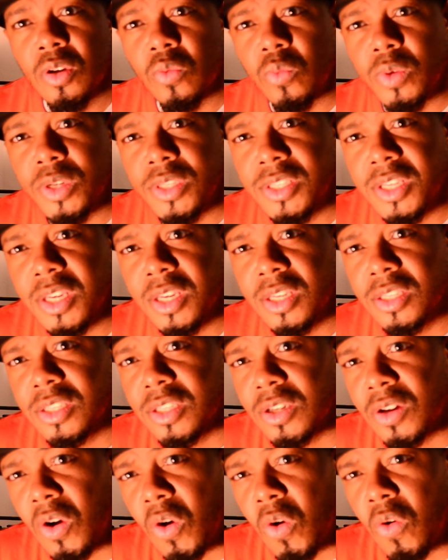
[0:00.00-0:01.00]
we tend
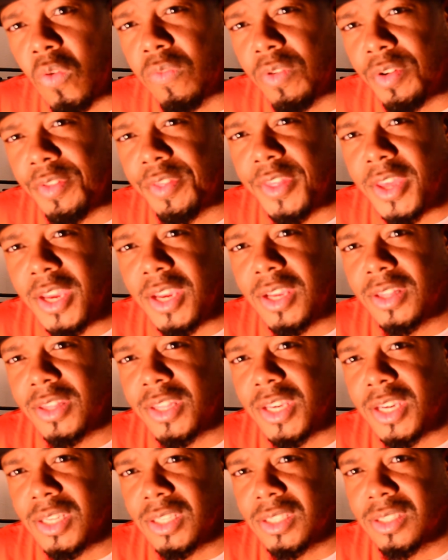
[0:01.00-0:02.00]
to overthink
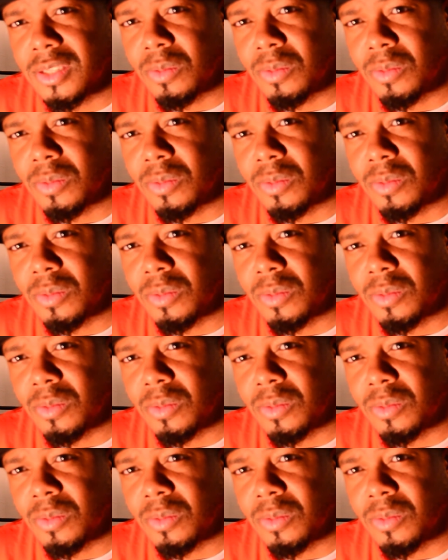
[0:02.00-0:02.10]
things